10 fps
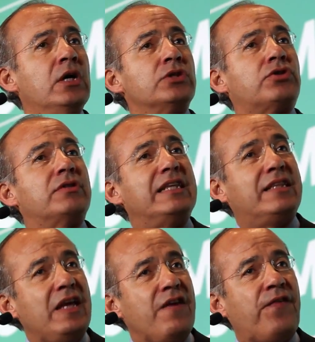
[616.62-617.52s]
So the
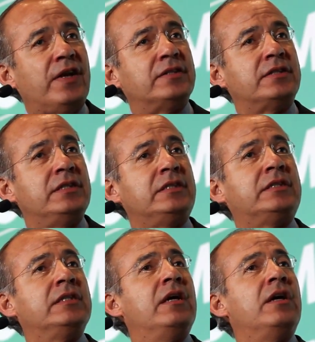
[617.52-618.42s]
difference
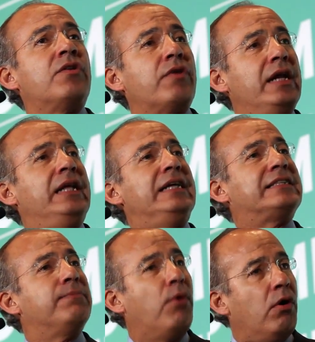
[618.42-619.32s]
is really
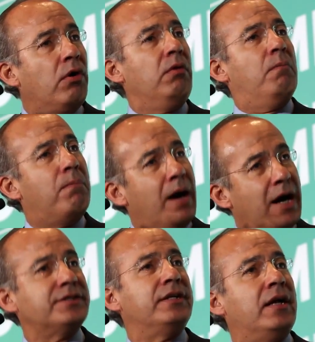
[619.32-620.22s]
small,
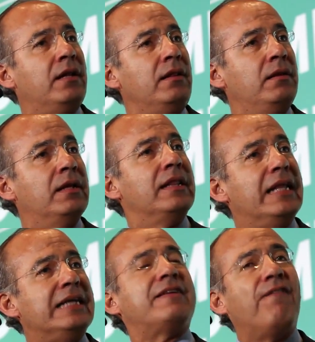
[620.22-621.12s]
marginal,
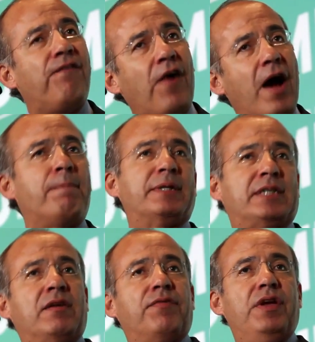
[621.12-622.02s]
less than
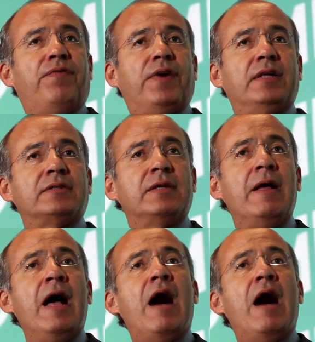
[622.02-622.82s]
5% of difference.